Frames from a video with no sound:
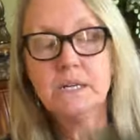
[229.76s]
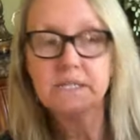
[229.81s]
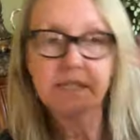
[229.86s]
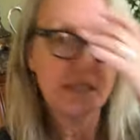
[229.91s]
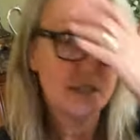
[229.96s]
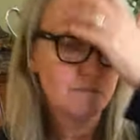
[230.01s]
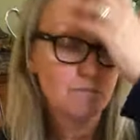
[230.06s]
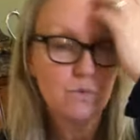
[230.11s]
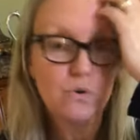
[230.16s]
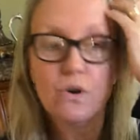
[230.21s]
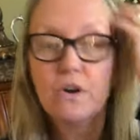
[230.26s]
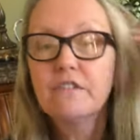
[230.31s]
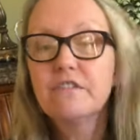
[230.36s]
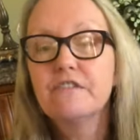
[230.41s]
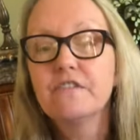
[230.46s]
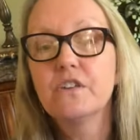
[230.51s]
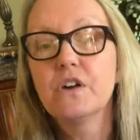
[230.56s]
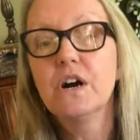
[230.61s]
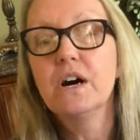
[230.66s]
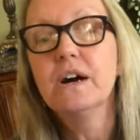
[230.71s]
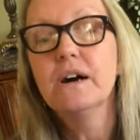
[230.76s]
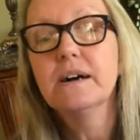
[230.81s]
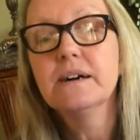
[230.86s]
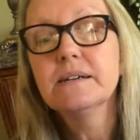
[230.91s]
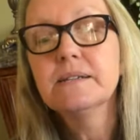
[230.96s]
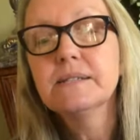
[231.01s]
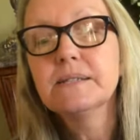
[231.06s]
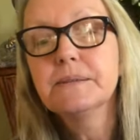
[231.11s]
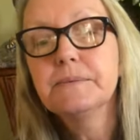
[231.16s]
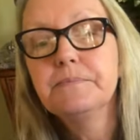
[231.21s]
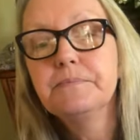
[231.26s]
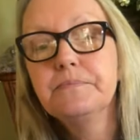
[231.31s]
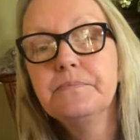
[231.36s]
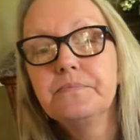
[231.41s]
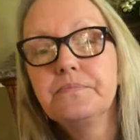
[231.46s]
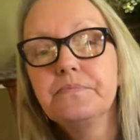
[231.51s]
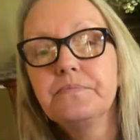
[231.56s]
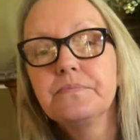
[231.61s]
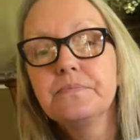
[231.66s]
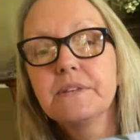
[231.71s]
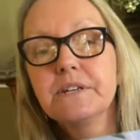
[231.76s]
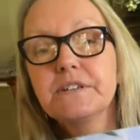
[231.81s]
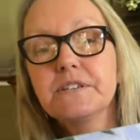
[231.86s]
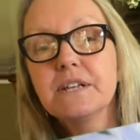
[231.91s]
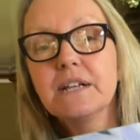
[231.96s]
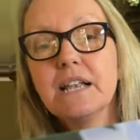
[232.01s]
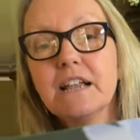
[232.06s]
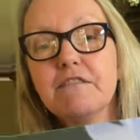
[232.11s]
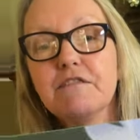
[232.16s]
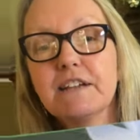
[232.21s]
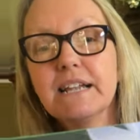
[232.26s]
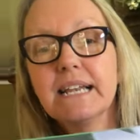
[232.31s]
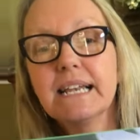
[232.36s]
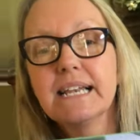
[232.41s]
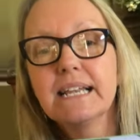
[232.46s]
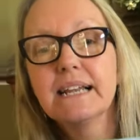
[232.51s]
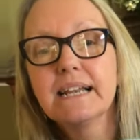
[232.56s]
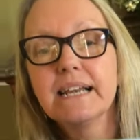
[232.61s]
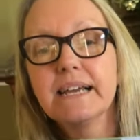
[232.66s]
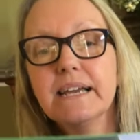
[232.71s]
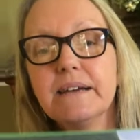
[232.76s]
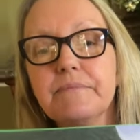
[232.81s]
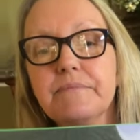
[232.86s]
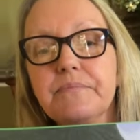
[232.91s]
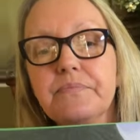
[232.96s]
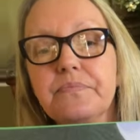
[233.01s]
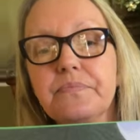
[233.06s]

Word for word: some more frogs. There's a lovely lily.